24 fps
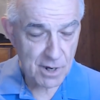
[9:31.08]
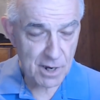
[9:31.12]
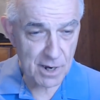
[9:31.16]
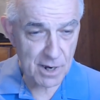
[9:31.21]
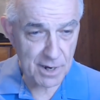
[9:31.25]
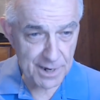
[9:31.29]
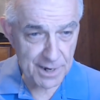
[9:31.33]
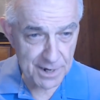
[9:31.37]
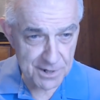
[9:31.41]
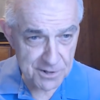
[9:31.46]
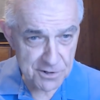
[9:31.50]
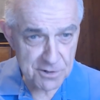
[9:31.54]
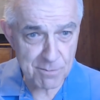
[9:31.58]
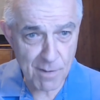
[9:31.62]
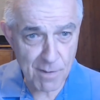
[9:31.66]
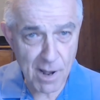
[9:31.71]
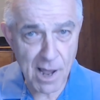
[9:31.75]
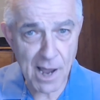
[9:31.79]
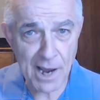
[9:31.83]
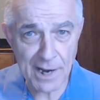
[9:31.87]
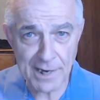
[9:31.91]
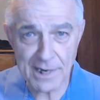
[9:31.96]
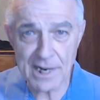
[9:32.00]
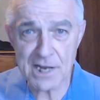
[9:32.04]
into
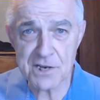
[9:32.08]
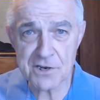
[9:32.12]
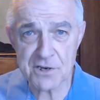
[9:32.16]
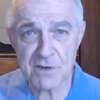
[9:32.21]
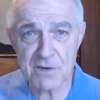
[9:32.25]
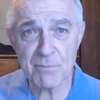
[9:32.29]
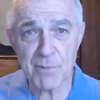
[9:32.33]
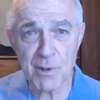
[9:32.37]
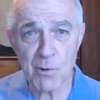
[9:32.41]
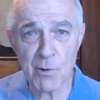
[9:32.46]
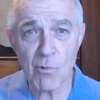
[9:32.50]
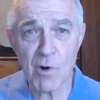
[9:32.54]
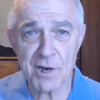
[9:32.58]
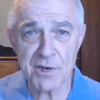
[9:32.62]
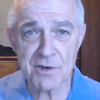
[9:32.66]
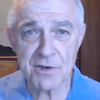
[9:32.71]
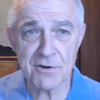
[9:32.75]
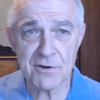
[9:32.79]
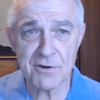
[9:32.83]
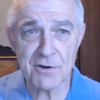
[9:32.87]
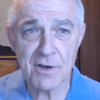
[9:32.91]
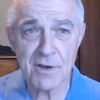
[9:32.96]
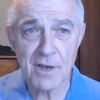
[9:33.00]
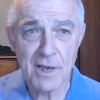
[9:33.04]
mine. I simply want
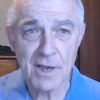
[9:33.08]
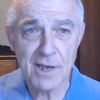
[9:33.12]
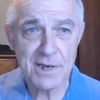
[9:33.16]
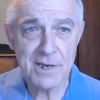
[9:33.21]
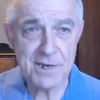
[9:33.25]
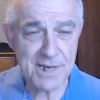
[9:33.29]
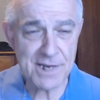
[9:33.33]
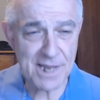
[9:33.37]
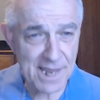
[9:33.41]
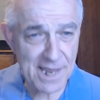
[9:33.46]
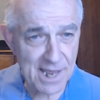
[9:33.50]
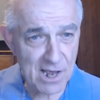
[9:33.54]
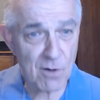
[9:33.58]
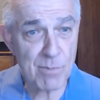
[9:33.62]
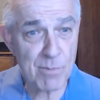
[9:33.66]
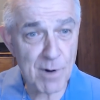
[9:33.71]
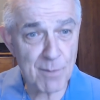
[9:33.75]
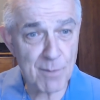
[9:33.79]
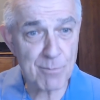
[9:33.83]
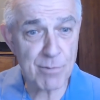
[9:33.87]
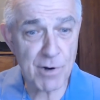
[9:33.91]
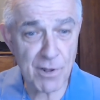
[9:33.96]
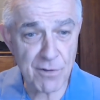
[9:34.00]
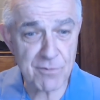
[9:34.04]
to help
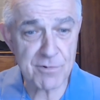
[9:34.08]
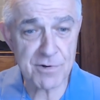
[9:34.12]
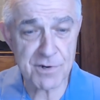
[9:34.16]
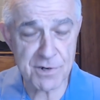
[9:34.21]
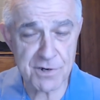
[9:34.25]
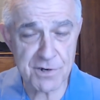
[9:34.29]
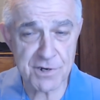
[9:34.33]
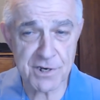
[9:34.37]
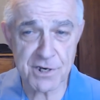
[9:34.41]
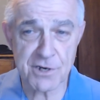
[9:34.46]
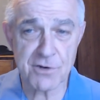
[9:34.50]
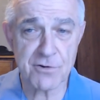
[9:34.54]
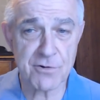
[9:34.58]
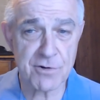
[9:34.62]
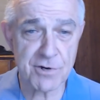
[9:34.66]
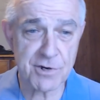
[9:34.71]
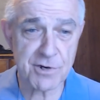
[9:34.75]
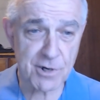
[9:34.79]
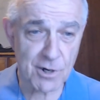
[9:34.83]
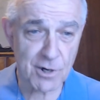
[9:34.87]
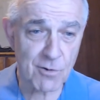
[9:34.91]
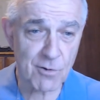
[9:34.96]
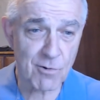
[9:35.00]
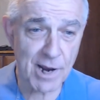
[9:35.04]
our brothers and sisters
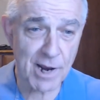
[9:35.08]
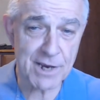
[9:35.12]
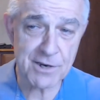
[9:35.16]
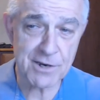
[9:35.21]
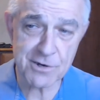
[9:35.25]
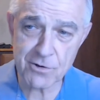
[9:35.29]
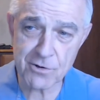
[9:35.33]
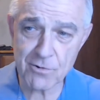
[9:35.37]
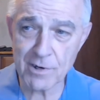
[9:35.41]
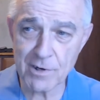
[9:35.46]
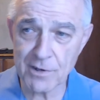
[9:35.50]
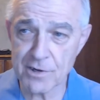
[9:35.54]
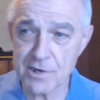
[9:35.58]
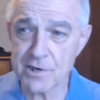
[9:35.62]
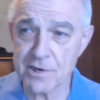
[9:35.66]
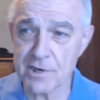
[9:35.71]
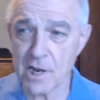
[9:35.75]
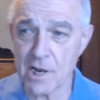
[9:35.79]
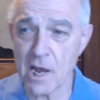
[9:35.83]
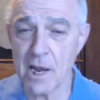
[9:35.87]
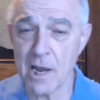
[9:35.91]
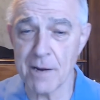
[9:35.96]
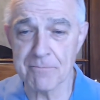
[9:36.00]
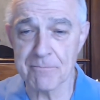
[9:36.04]
in Christ during this
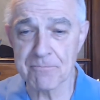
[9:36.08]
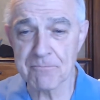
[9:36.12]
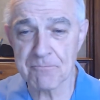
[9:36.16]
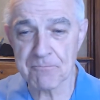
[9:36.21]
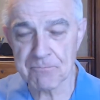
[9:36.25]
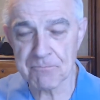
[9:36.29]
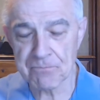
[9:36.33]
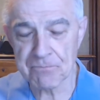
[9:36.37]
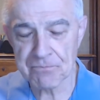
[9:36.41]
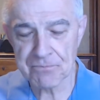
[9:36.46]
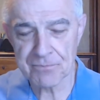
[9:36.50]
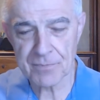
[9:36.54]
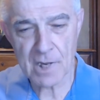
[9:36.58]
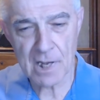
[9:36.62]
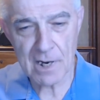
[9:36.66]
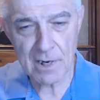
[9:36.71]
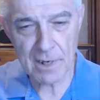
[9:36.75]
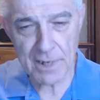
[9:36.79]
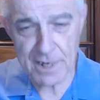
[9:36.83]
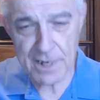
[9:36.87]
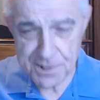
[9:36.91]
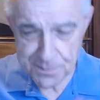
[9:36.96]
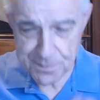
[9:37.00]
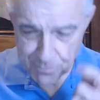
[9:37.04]
time.
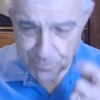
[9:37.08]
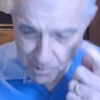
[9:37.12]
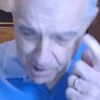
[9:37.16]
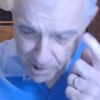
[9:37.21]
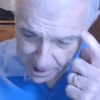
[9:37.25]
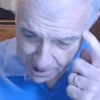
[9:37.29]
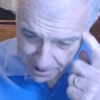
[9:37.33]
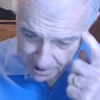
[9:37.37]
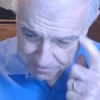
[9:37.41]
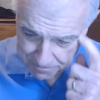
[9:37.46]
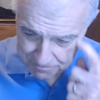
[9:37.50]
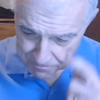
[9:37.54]
Let's pray.